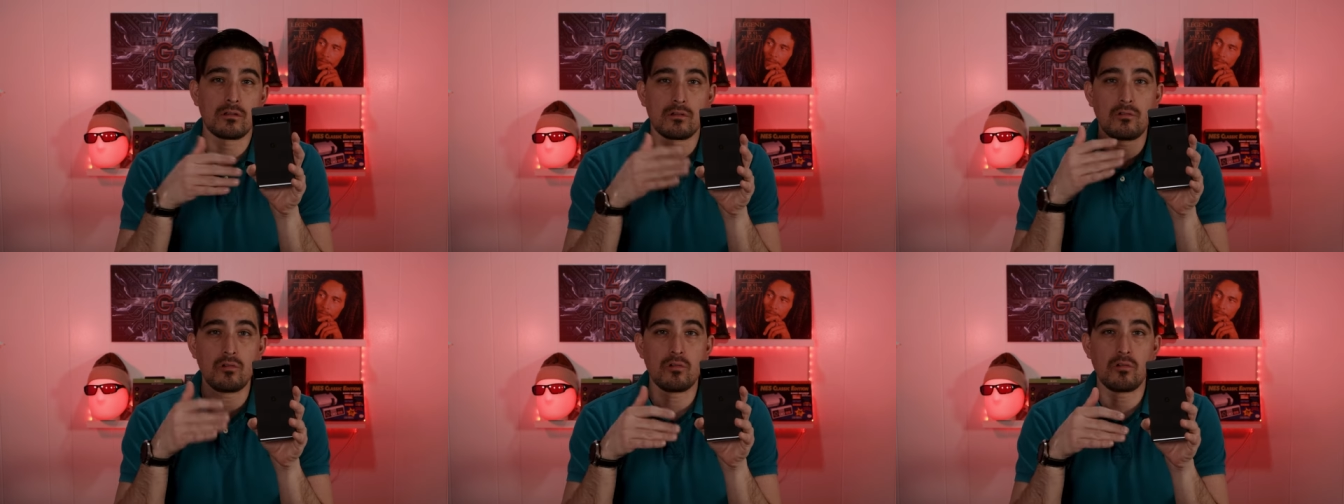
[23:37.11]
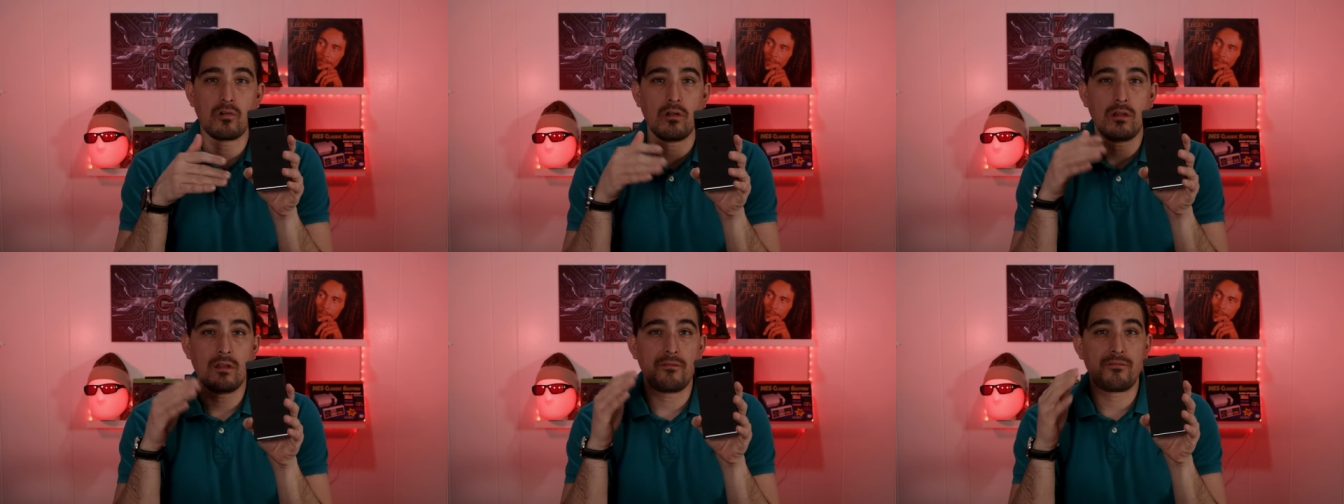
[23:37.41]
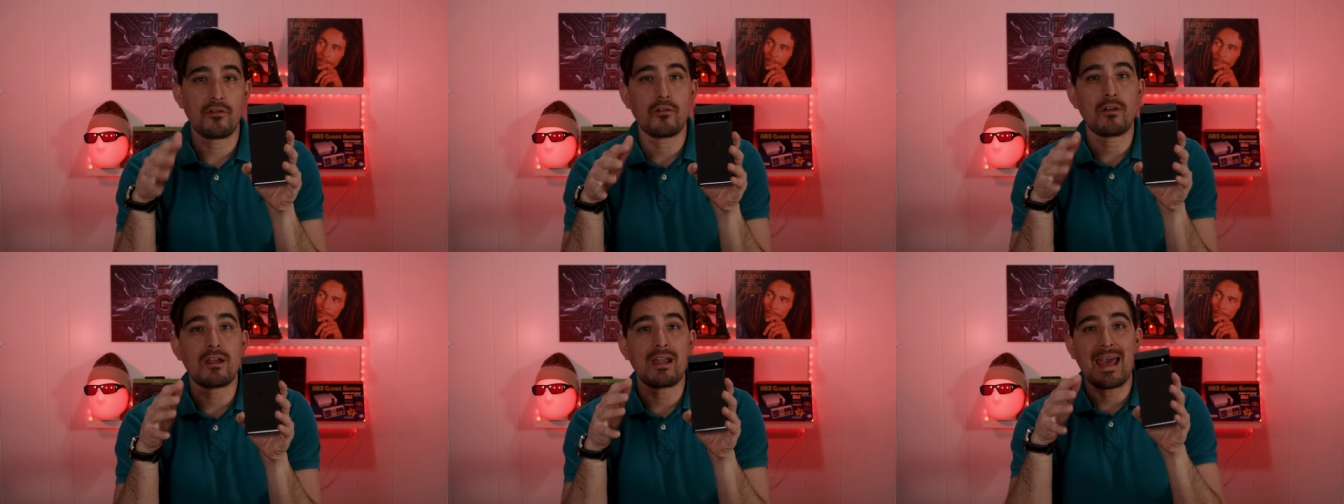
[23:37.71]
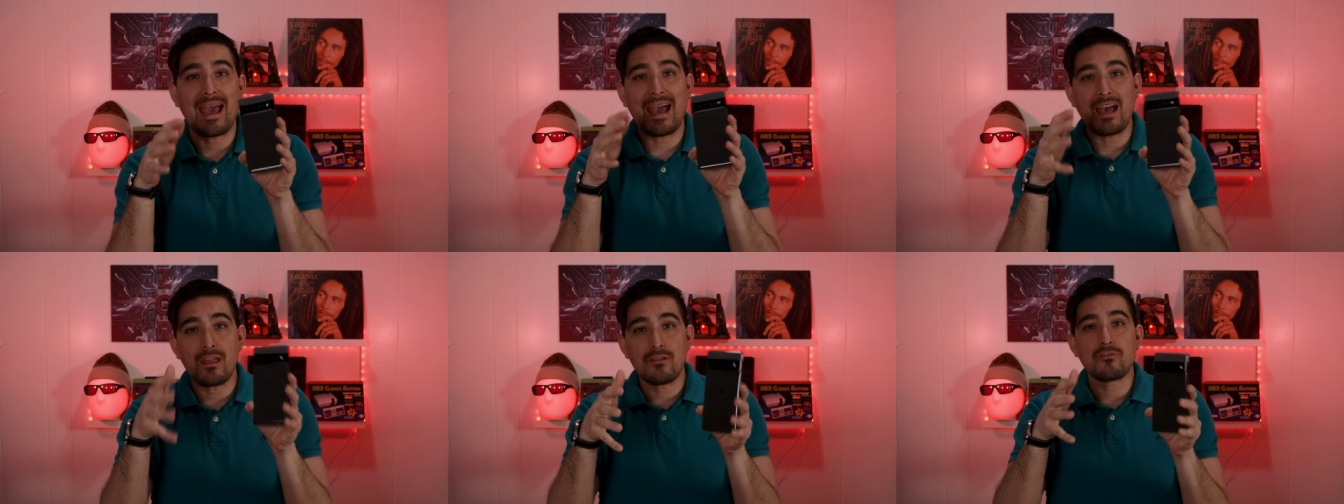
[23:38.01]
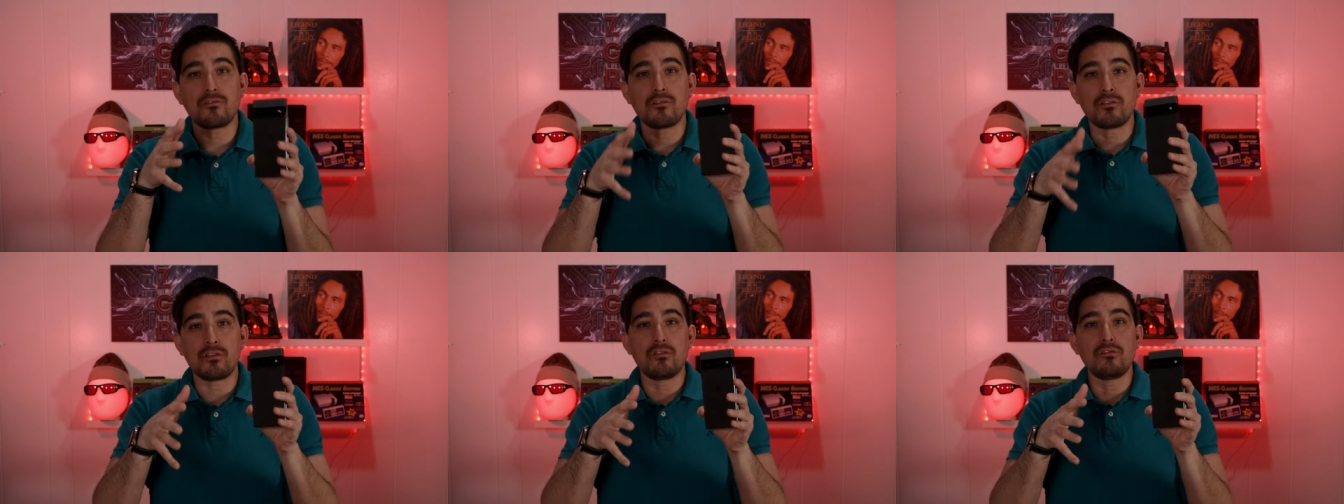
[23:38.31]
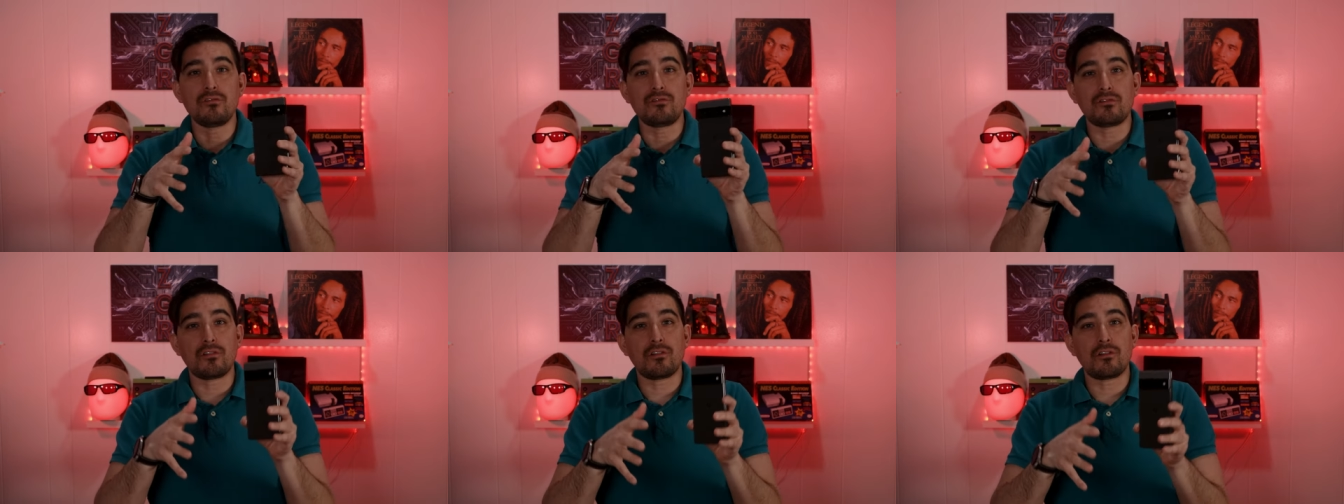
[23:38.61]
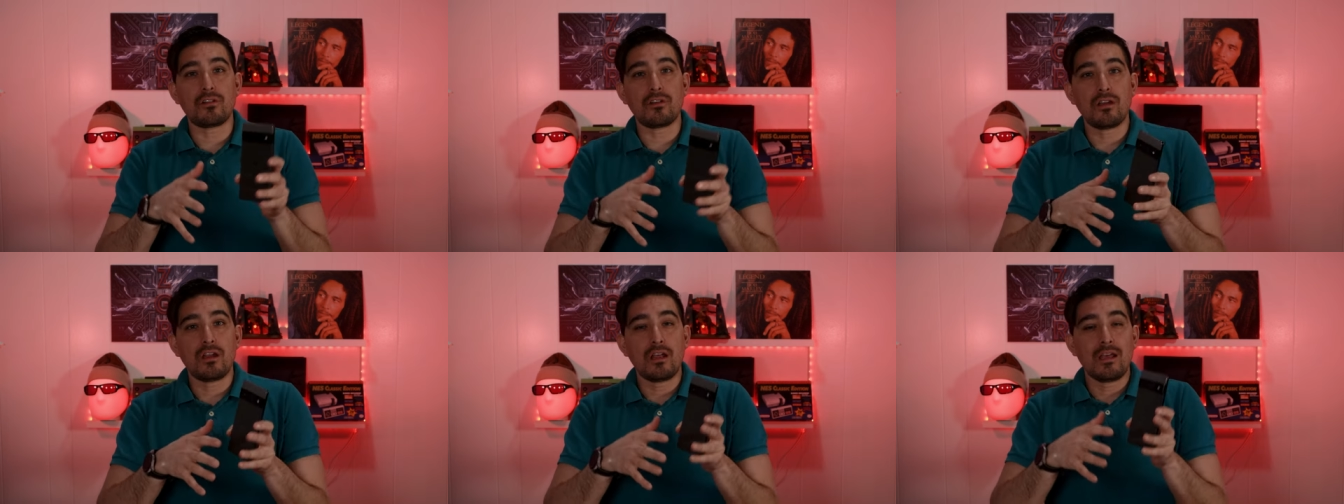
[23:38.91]
google if you're an android
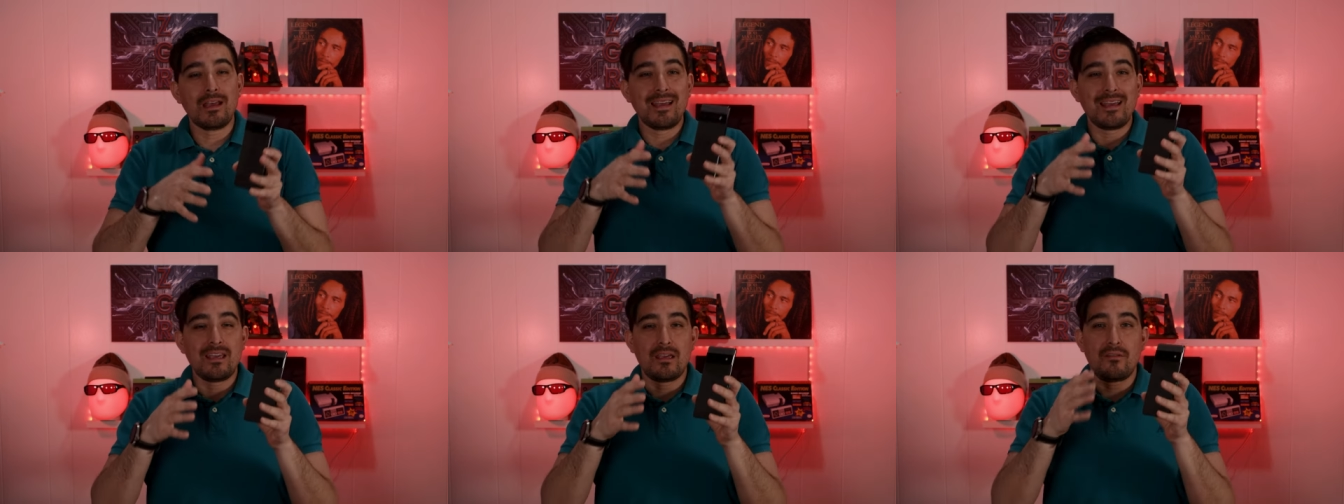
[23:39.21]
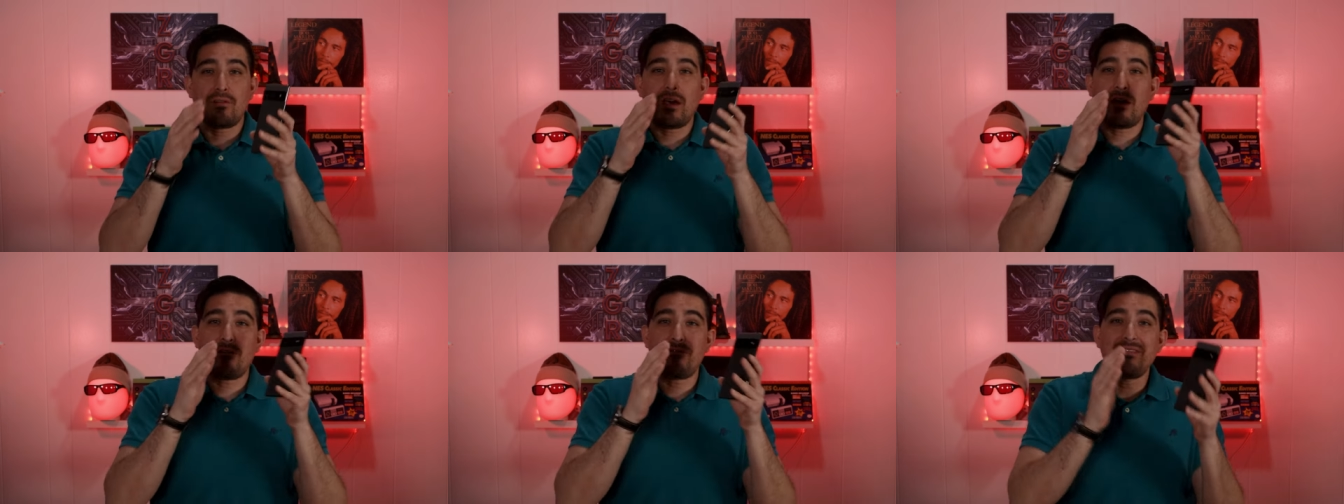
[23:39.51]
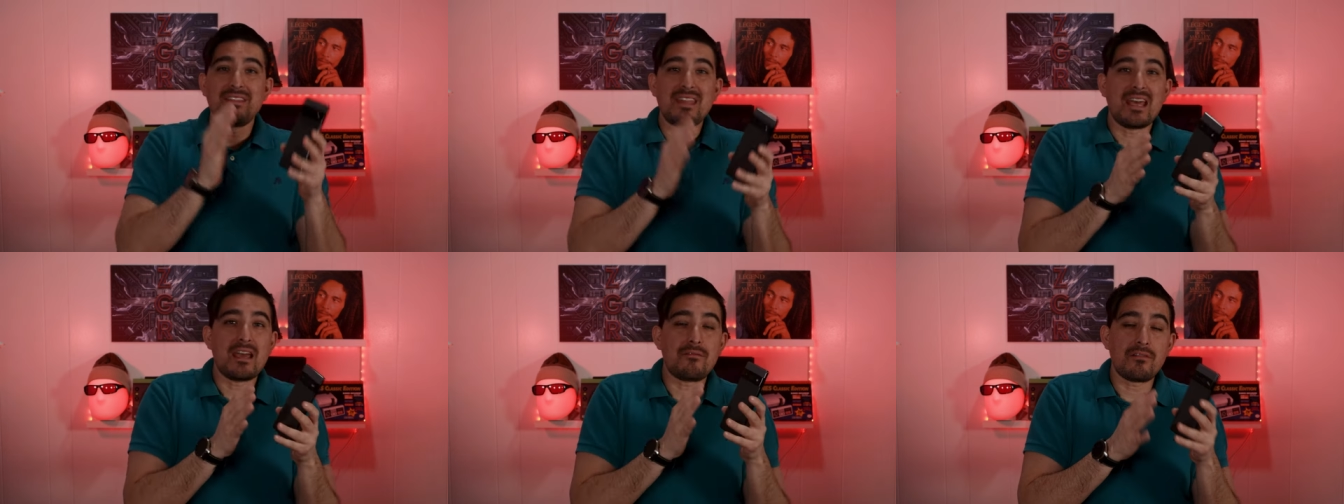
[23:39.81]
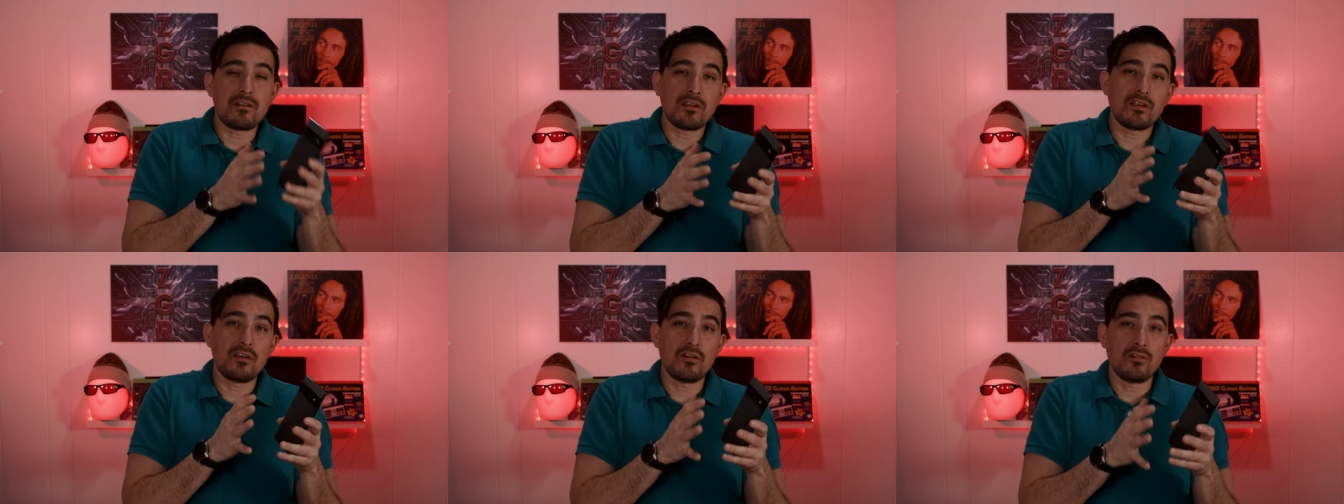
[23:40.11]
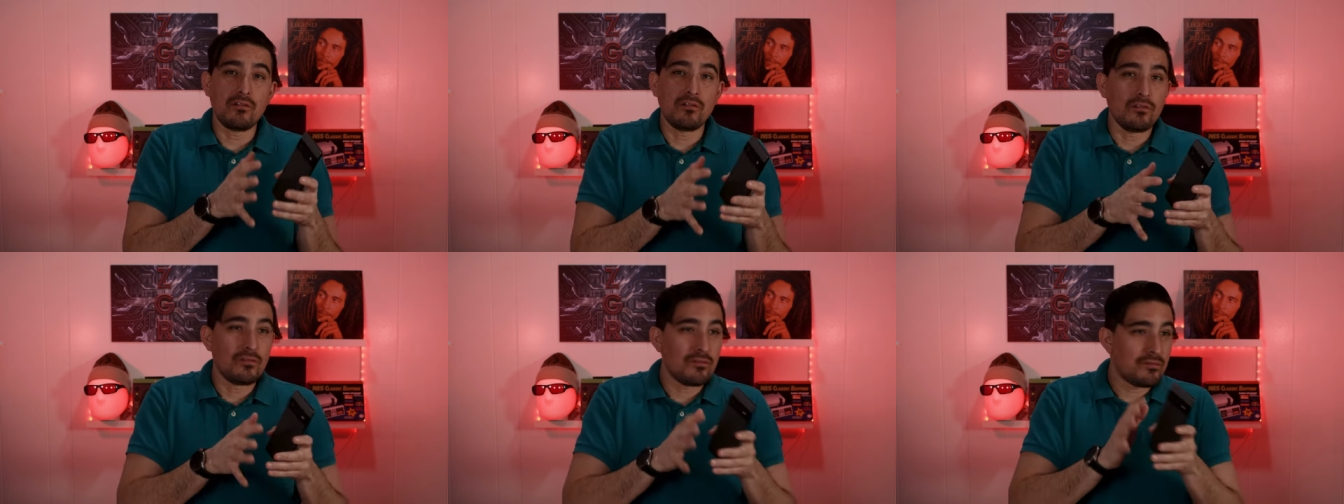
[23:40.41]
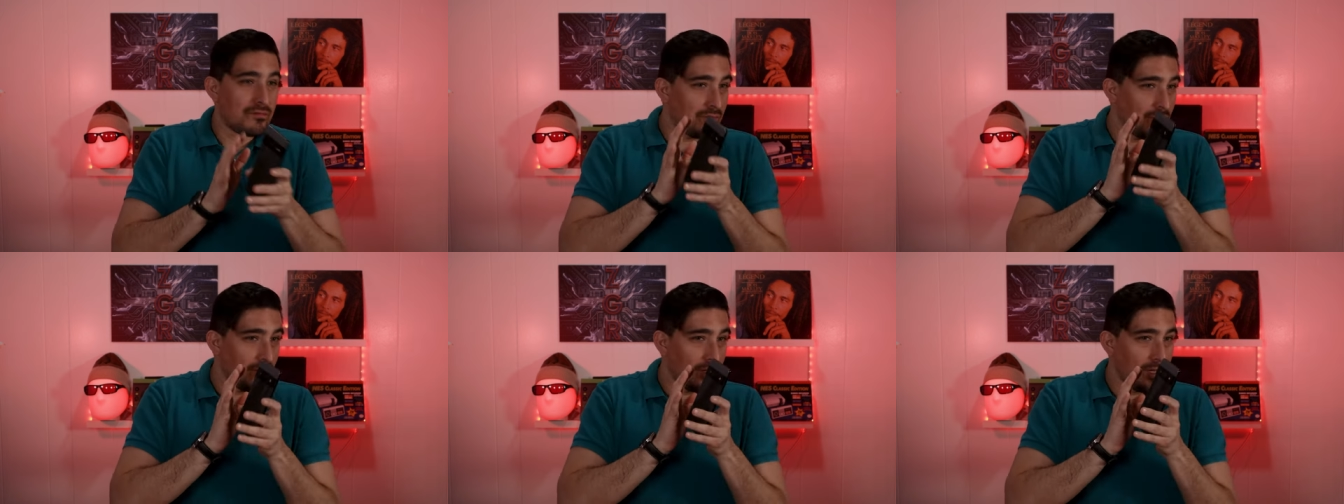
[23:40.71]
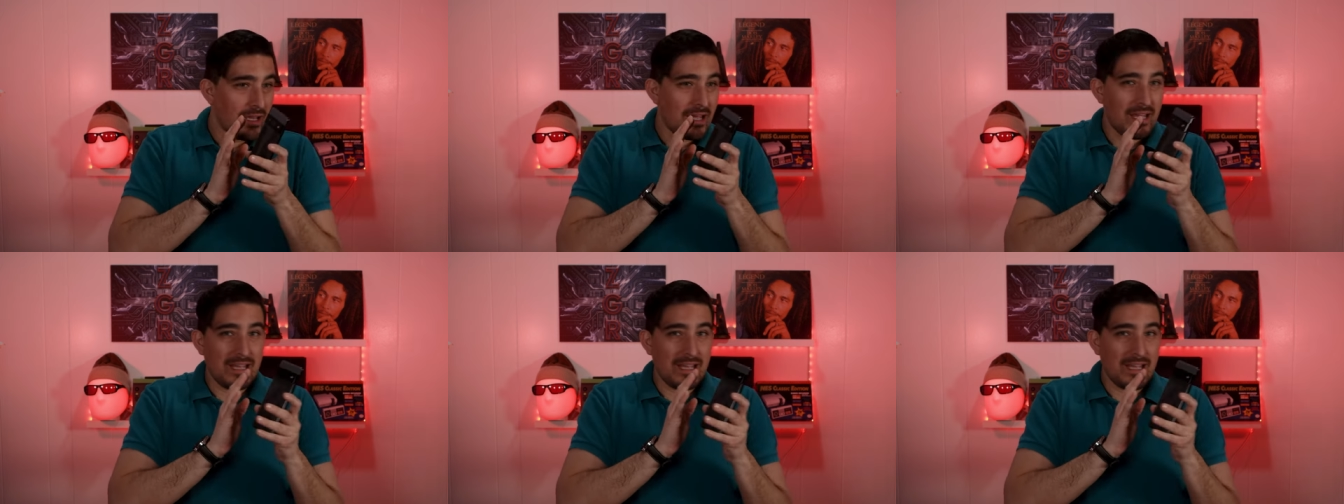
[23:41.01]
user if you have never used